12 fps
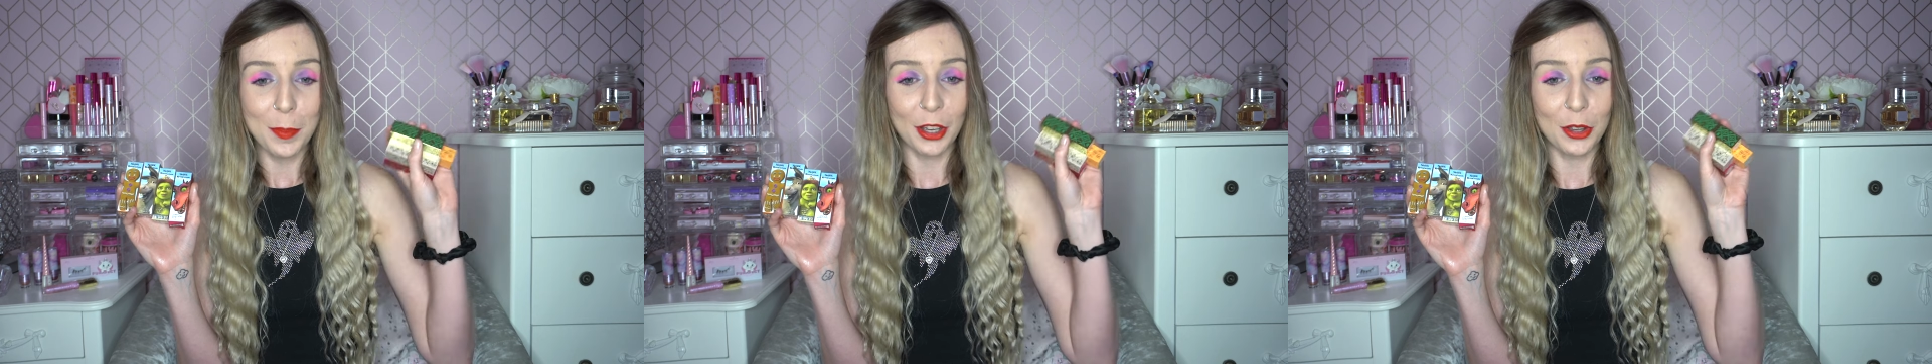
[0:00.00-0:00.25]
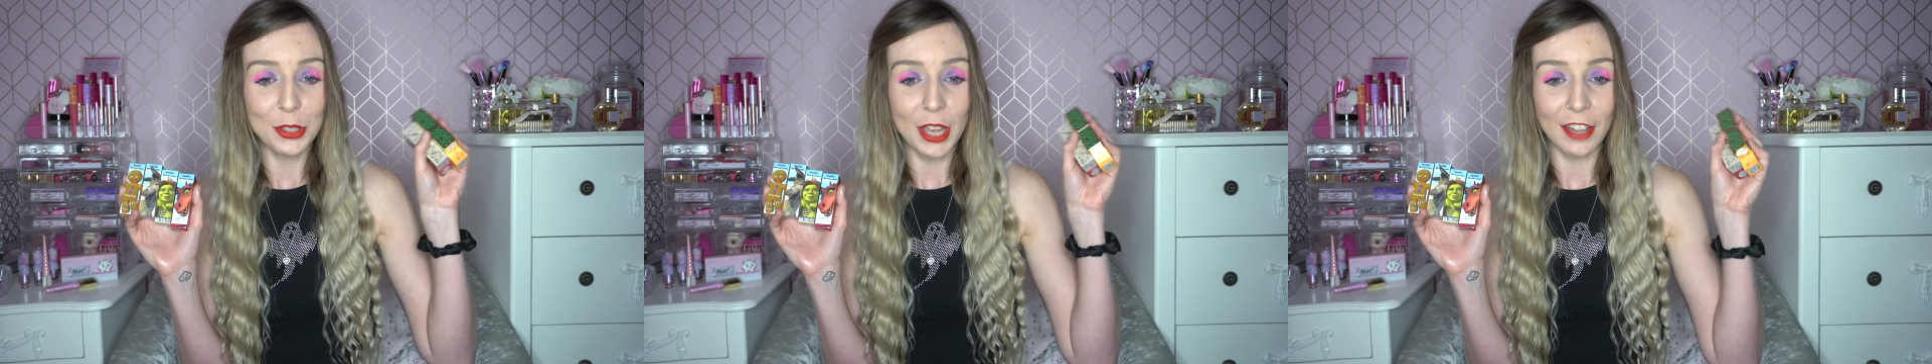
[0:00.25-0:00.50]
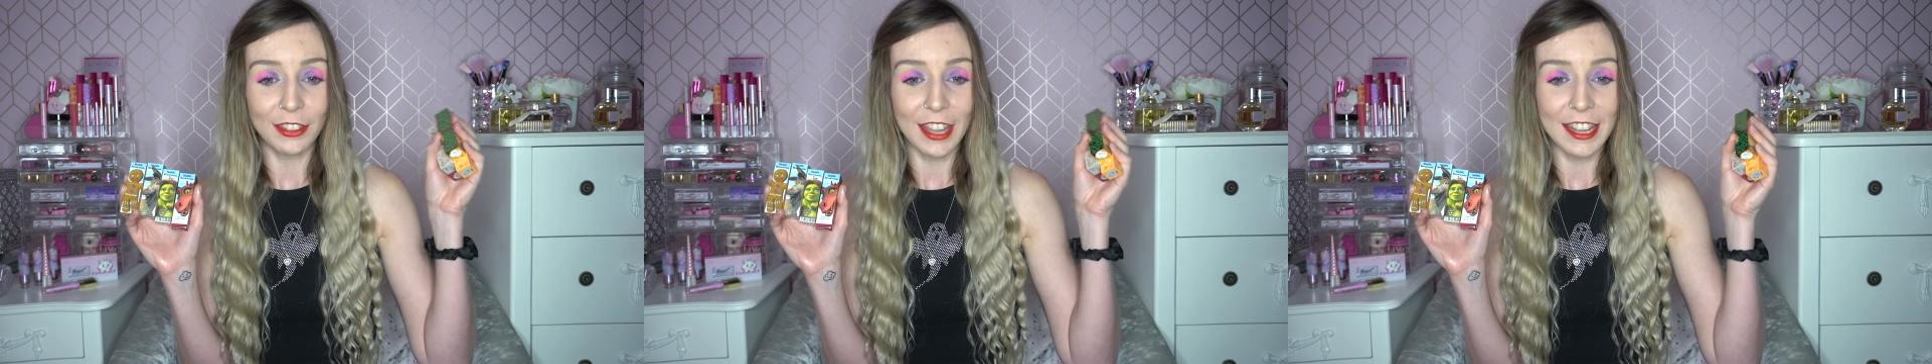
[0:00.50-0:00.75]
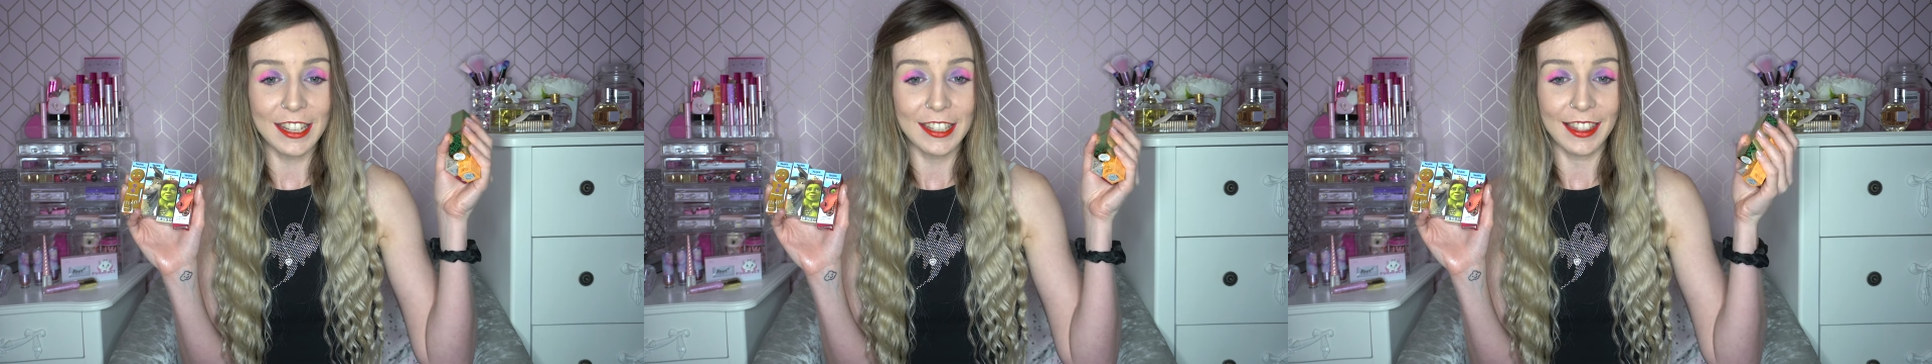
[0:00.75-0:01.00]
because I
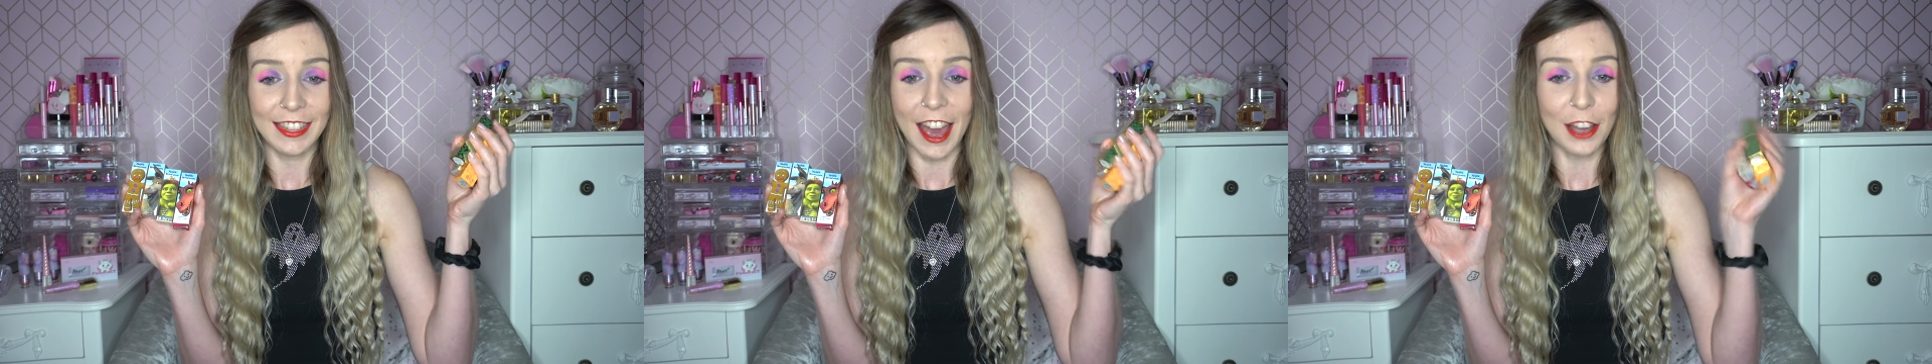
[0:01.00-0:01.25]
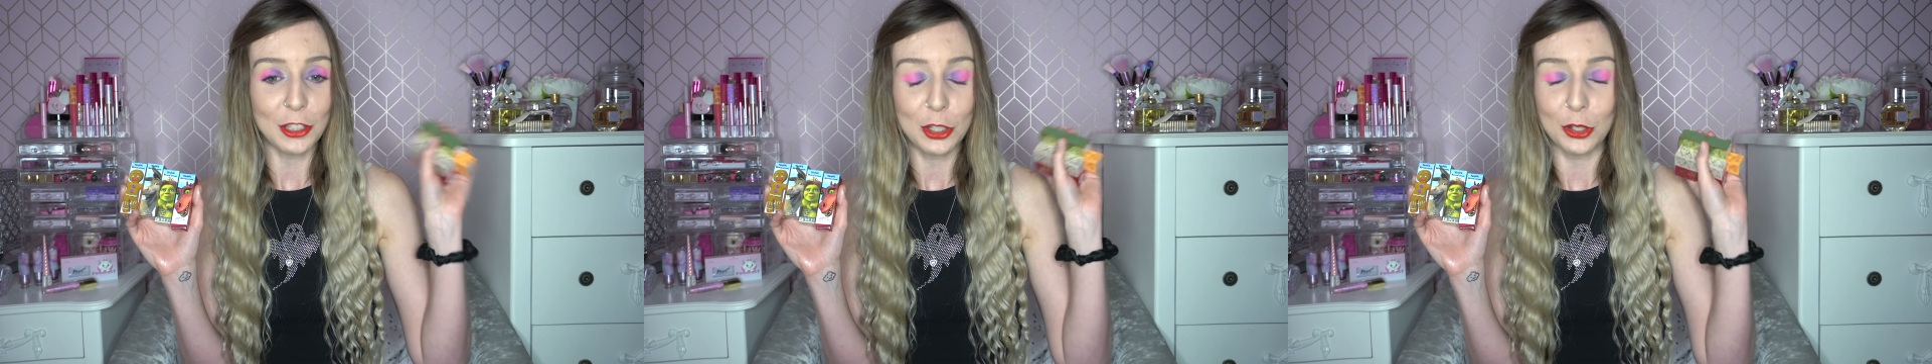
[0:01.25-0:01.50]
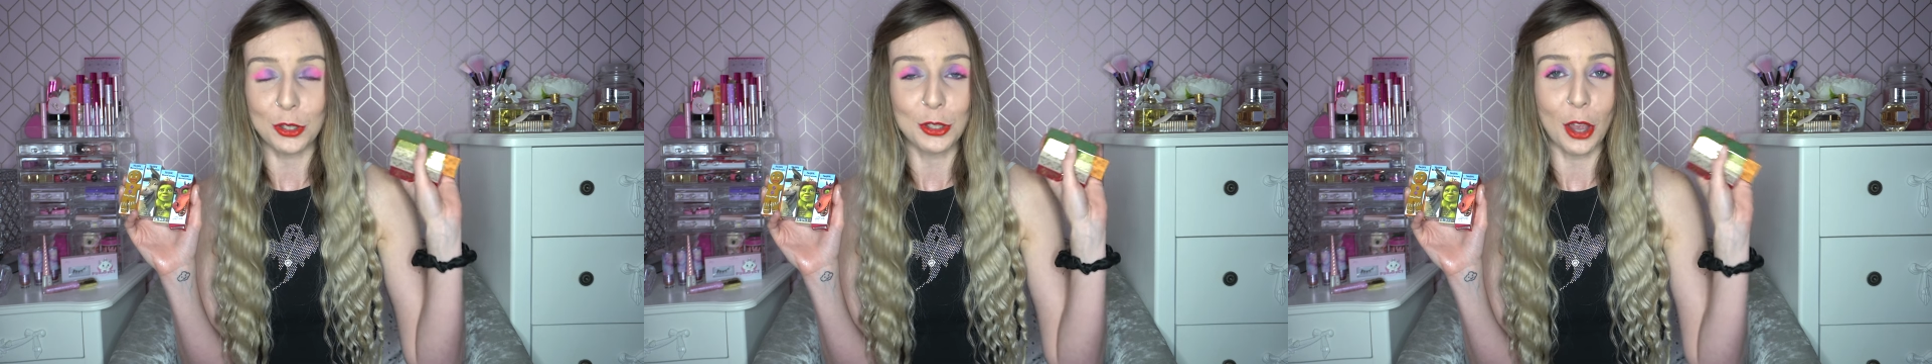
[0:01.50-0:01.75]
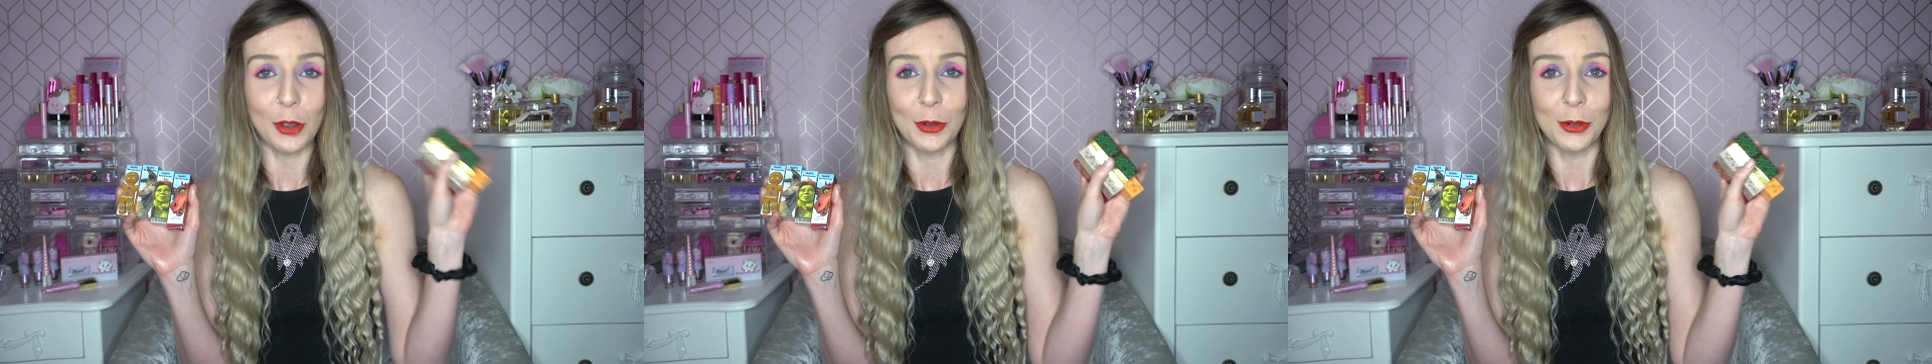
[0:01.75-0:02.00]
think that's just
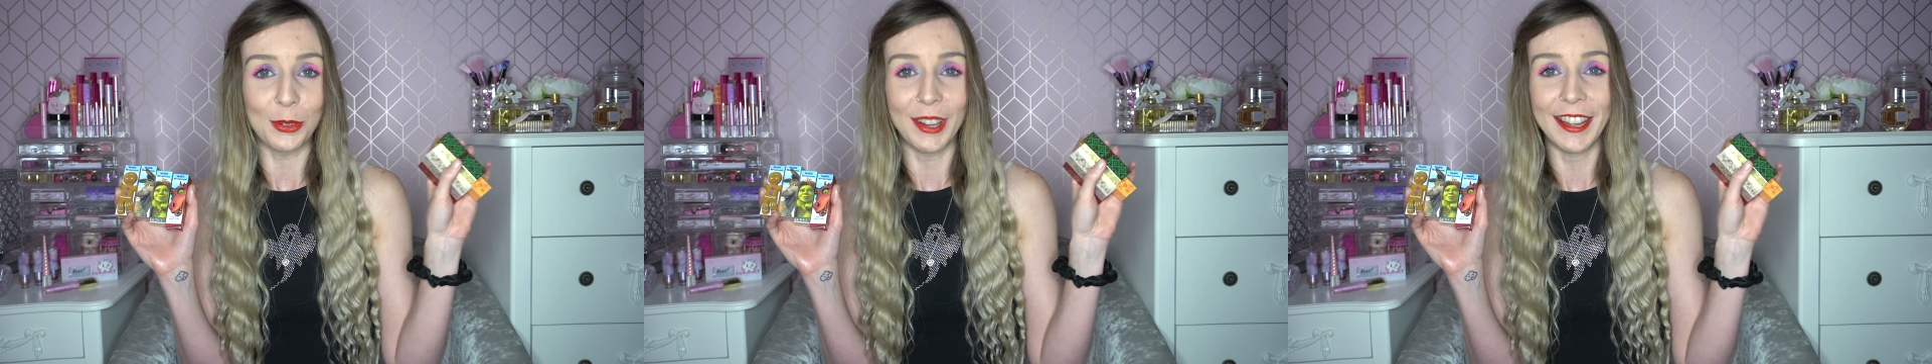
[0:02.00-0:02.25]
so cool.